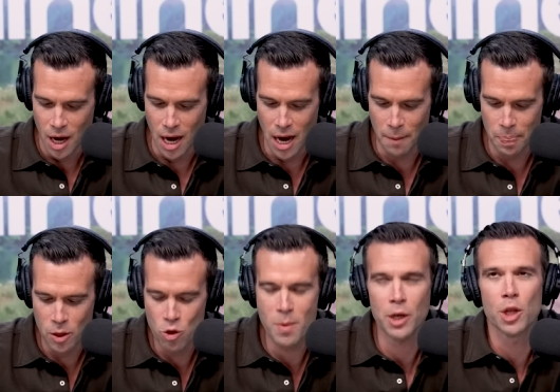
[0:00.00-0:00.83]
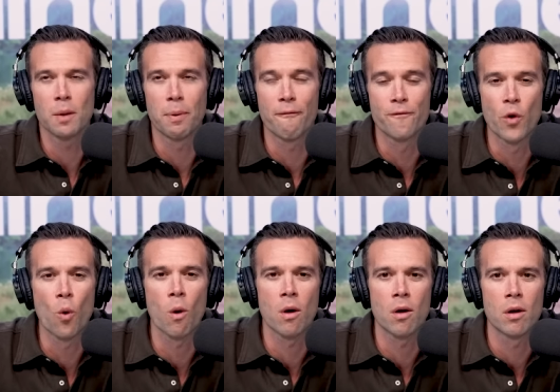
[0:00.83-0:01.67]
Um, you mentioned that
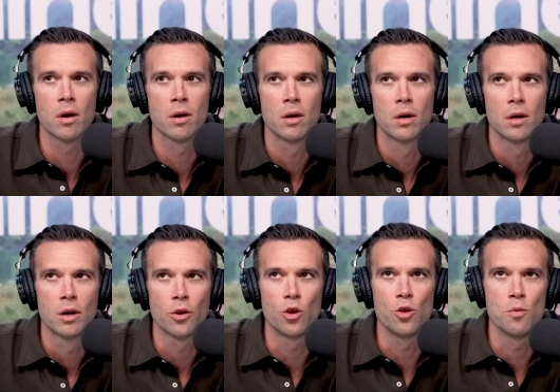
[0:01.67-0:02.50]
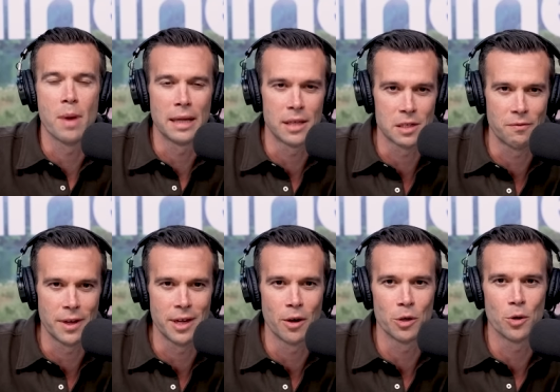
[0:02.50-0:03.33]
before you made this
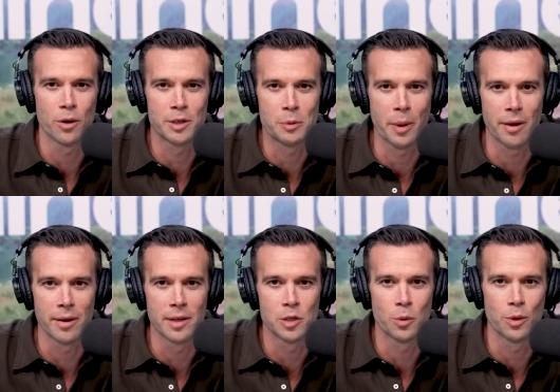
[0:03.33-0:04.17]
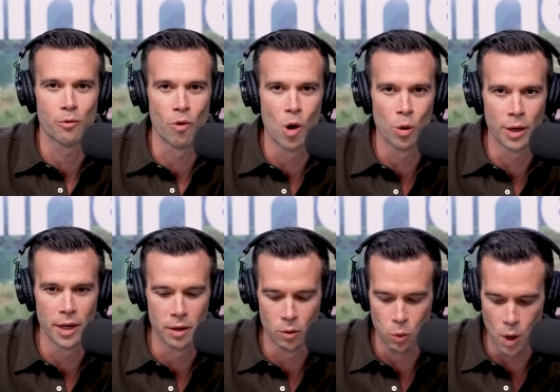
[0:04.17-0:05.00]
video, your experience with
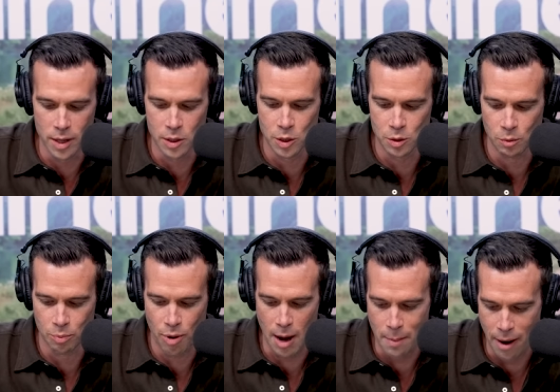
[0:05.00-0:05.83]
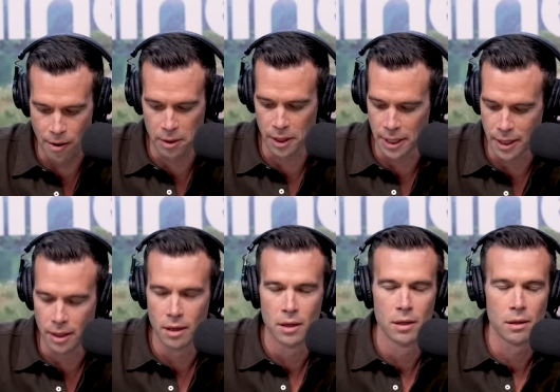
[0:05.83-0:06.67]
Rogan was
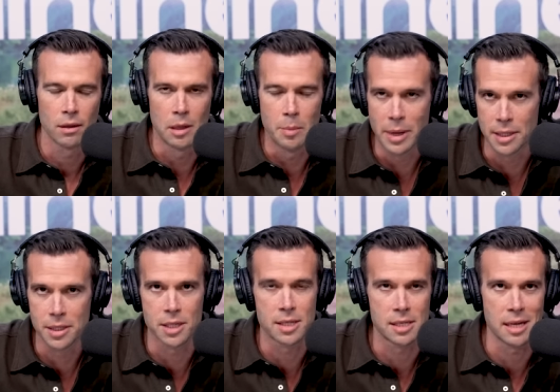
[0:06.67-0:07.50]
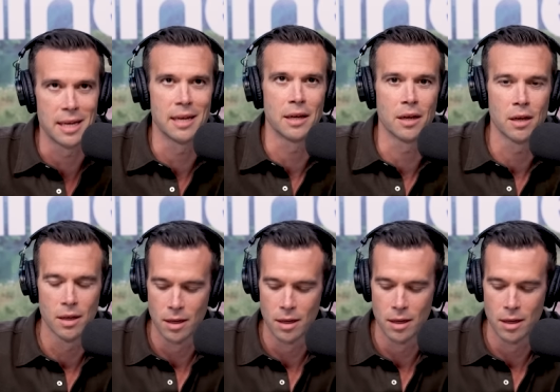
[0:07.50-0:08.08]
primarily limited to seeing